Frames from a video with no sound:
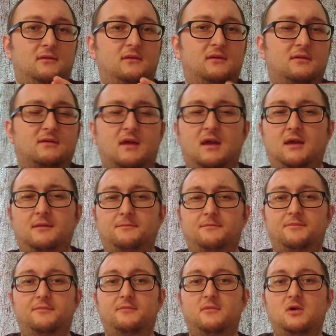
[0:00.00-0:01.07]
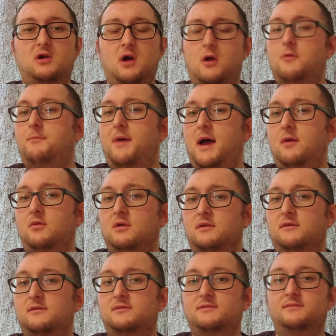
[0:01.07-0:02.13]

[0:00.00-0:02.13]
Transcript: the same low powered